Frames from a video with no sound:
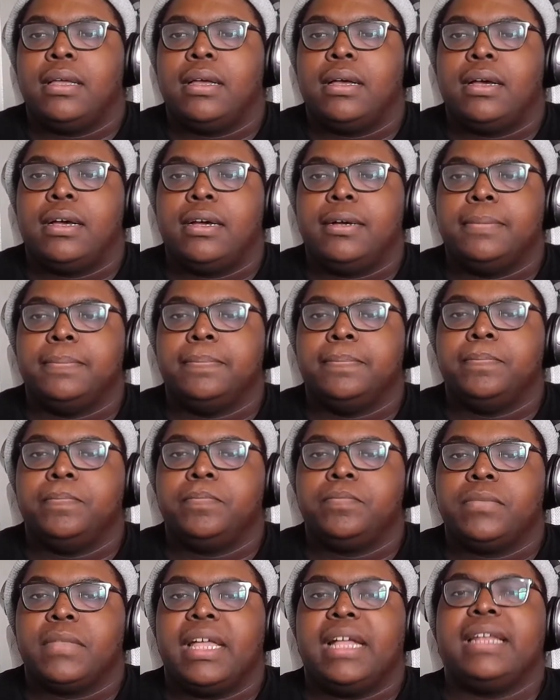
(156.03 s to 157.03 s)
Um,
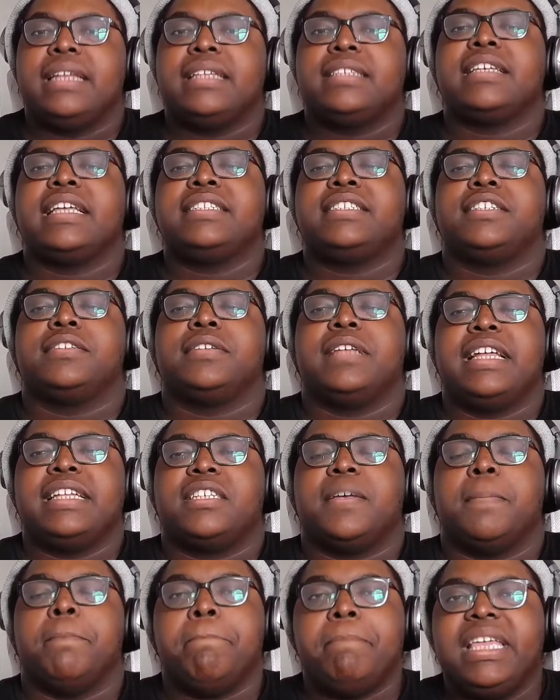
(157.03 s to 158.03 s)
and it's it's a it's
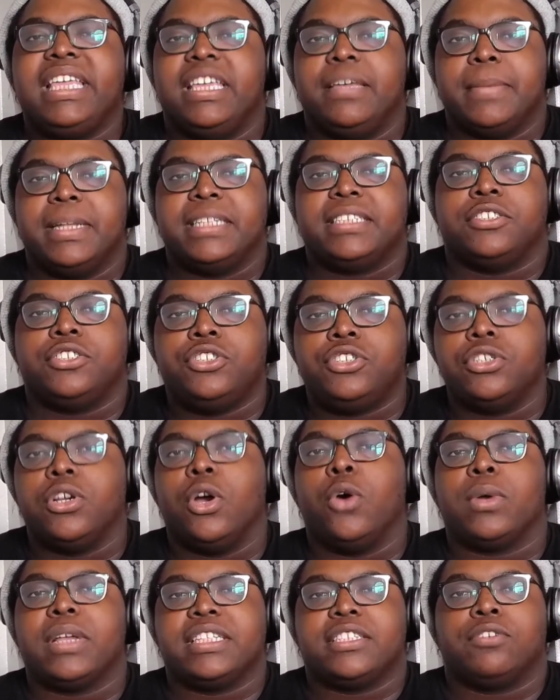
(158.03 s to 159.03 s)
a meme, it's a
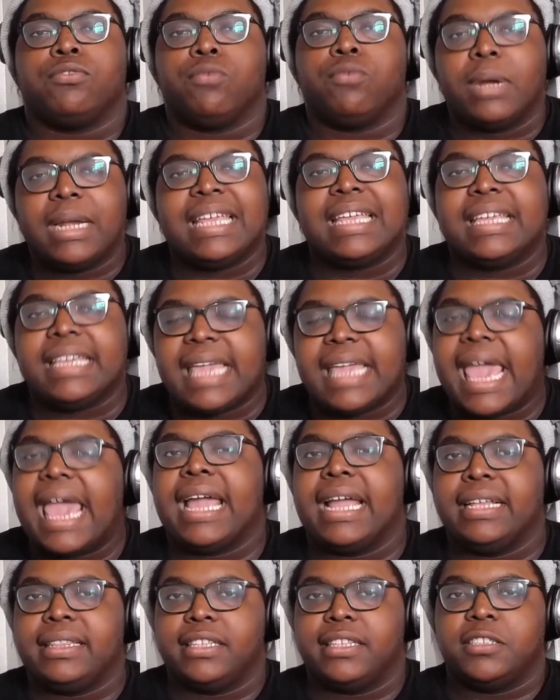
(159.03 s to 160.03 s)
joke, it's a running
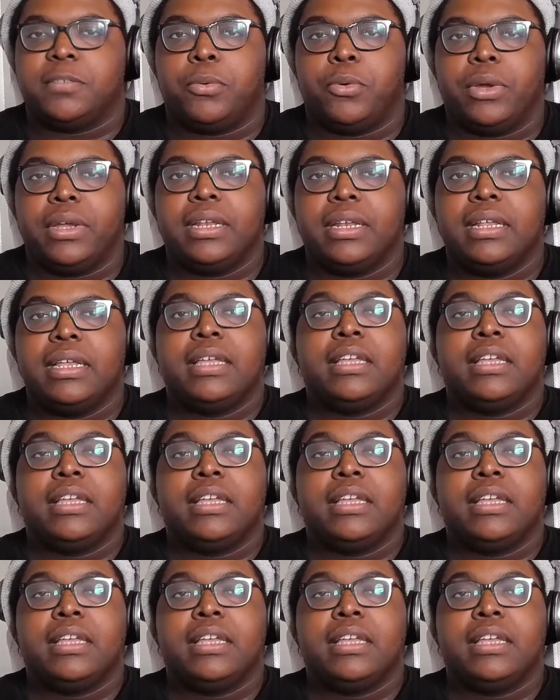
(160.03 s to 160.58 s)
gag at this point.